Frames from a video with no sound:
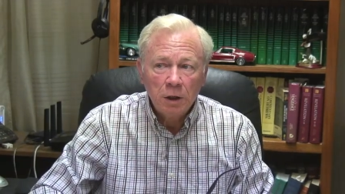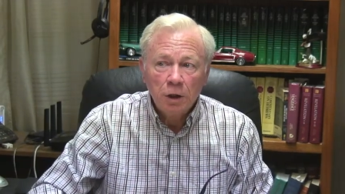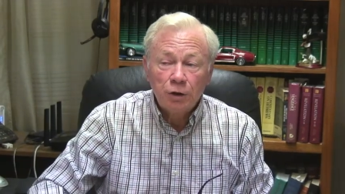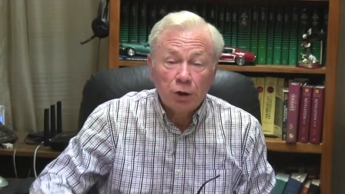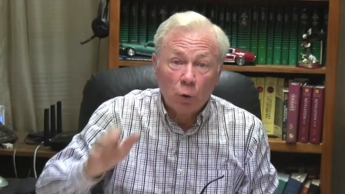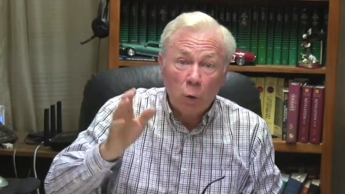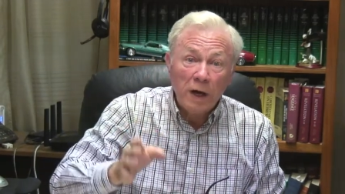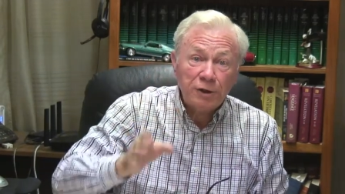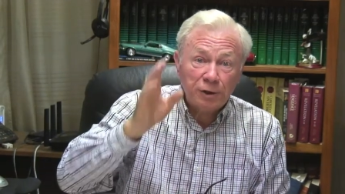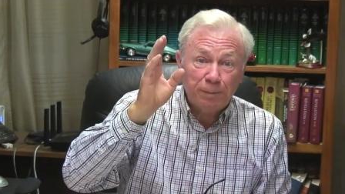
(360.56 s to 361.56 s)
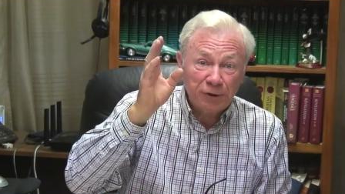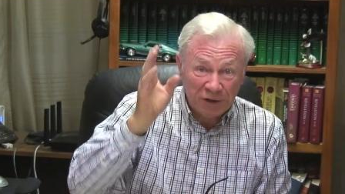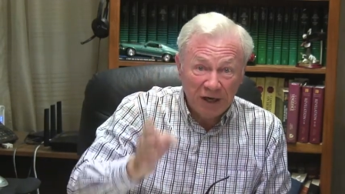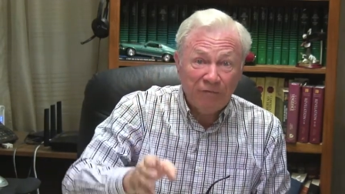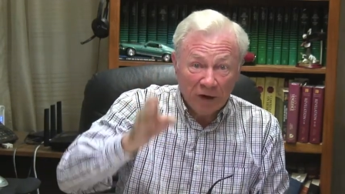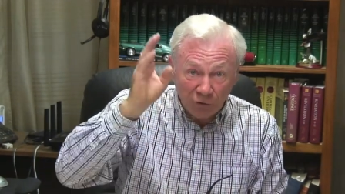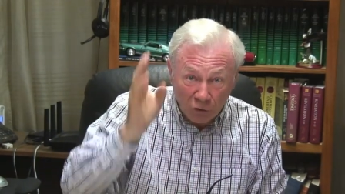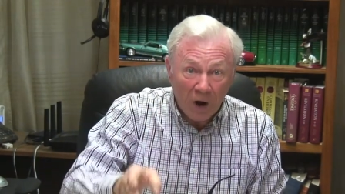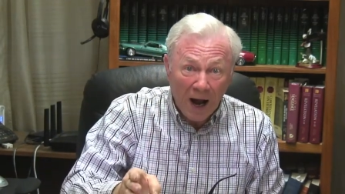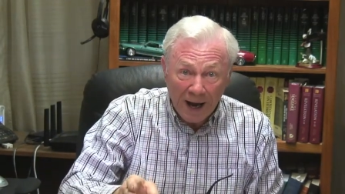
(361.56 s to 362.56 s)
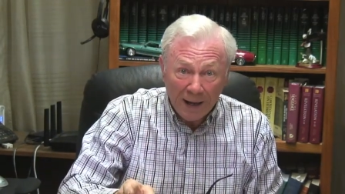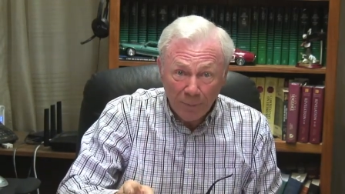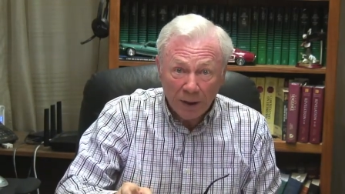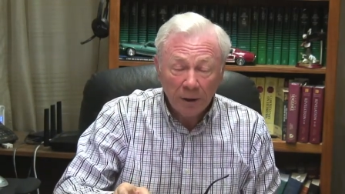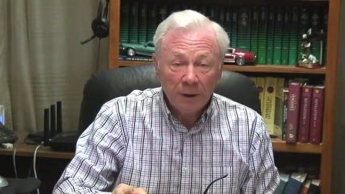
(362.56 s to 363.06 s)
So, which specific tribe